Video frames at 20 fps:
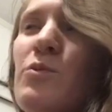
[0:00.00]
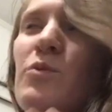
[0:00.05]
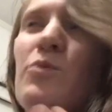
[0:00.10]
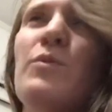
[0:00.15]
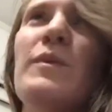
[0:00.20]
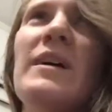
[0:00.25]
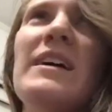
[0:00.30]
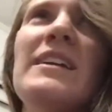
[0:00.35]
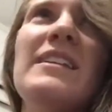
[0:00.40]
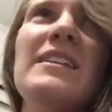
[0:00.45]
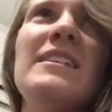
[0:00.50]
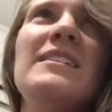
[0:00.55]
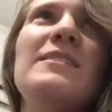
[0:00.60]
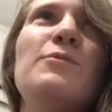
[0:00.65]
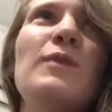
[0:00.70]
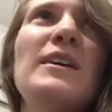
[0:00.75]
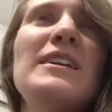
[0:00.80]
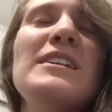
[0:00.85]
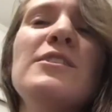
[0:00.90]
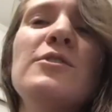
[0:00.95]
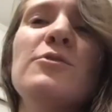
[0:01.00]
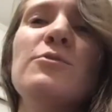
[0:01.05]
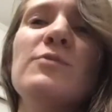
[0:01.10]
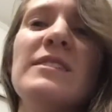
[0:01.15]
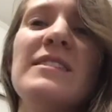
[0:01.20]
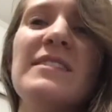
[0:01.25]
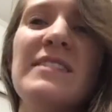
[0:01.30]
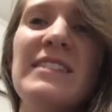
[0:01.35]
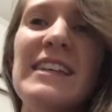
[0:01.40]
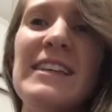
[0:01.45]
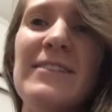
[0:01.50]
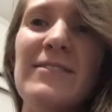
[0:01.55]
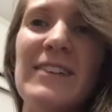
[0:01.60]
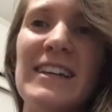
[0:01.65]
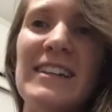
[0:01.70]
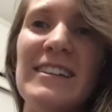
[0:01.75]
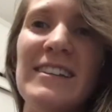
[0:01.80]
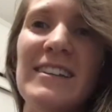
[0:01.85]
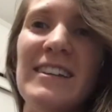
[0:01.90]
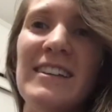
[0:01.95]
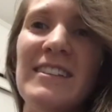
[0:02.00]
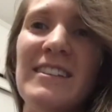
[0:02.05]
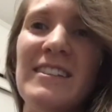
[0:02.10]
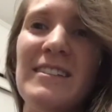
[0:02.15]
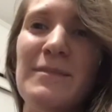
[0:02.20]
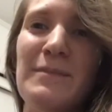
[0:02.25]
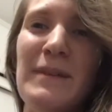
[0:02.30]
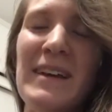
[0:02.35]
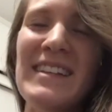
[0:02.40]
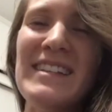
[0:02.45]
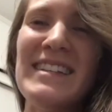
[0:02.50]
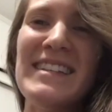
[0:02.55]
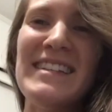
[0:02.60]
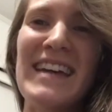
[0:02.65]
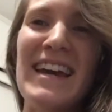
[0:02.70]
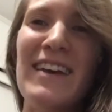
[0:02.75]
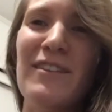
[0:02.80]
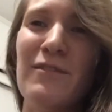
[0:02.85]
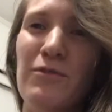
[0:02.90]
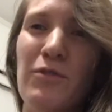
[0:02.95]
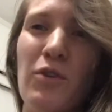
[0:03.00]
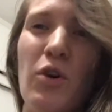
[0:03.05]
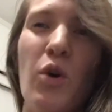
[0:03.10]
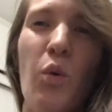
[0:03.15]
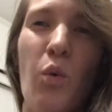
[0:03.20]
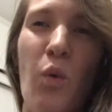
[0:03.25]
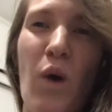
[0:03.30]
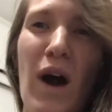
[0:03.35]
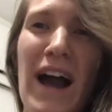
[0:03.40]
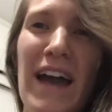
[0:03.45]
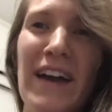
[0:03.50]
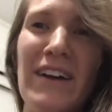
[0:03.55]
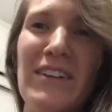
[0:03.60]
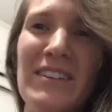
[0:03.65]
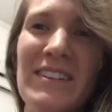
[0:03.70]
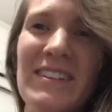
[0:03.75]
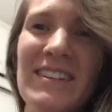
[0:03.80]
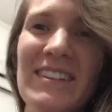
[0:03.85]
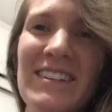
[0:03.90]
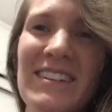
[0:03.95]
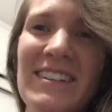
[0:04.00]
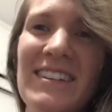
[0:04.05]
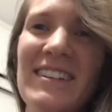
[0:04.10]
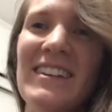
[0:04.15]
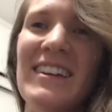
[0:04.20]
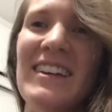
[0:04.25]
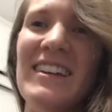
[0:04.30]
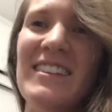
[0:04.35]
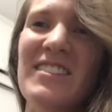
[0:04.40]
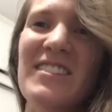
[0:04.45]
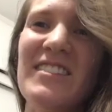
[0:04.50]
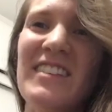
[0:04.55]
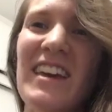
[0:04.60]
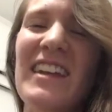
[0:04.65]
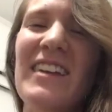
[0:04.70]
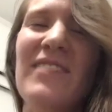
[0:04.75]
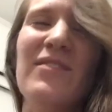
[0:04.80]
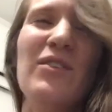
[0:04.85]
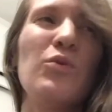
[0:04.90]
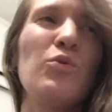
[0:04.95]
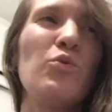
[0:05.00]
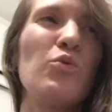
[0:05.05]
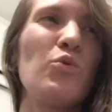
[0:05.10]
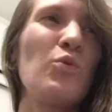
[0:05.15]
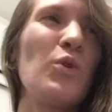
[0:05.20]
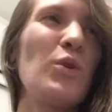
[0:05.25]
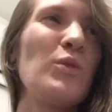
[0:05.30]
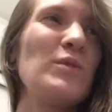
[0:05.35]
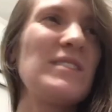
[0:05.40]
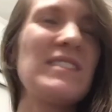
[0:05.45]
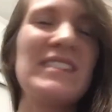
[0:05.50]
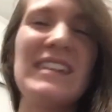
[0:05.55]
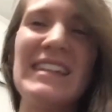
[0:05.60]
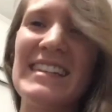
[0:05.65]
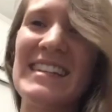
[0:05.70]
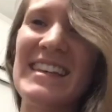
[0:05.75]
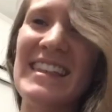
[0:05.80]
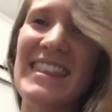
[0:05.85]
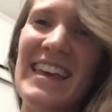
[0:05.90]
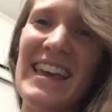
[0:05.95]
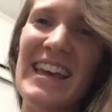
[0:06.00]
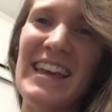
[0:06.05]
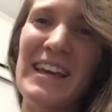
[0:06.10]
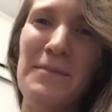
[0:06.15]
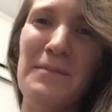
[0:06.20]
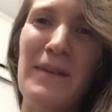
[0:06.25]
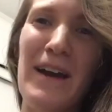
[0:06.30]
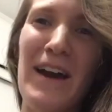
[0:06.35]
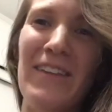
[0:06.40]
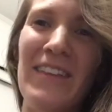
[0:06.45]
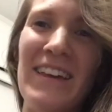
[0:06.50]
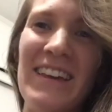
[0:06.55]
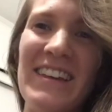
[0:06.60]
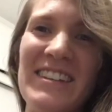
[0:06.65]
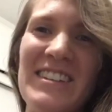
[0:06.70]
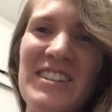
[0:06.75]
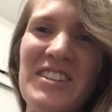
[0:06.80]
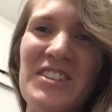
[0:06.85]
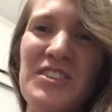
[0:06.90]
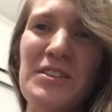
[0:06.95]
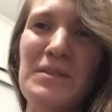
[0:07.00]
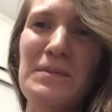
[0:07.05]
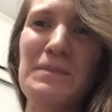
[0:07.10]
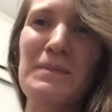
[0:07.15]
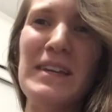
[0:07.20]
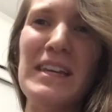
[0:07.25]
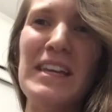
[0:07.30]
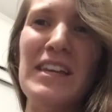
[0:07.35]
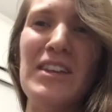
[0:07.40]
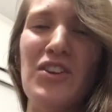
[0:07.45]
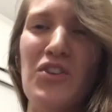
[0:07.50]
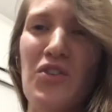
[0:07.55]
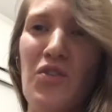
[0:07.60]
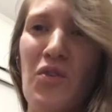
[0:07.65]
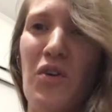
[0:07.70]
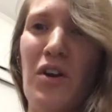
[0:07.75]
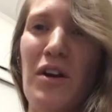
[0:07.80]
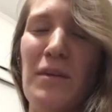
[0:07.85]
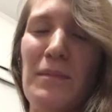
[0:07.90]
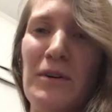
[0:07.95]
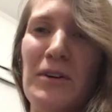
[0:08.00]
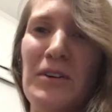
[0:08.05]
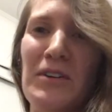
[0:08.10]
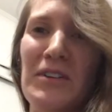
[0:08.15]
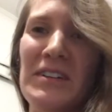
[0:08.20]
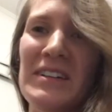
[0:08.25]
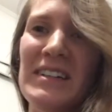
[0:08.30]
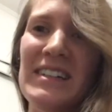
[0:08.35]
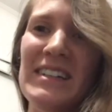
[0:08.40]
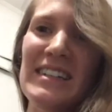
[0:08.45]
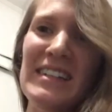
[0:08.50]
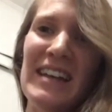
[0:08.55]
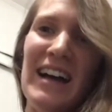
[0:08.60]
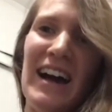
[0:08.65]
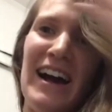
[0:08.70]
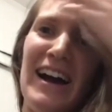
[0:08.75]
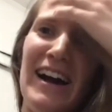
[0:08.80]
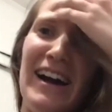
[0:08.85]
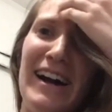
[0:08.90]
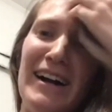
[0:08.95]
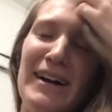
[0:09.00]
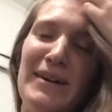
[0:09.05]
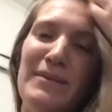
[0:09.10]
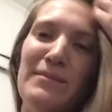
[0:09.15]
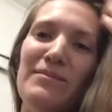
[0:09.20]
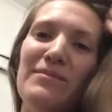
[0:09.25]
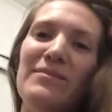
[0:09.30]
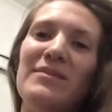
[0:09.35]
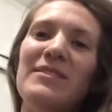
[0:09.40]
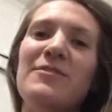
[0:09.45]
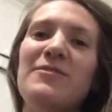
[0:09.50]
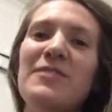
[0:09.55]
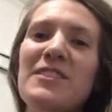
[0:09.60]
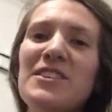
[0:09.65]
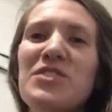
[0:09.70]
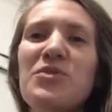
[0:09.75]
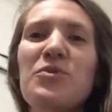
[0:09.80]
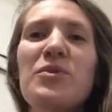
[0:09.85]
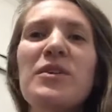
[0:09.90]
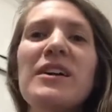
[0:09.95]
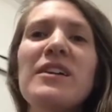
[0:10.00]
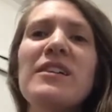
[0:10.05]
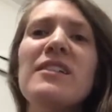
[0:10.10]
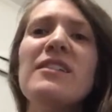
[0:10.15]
when, when you receive it, it's been dead for a while. It's just kind of a gross thing to think about. Like, it shouldn't be normal. Um, fish oil,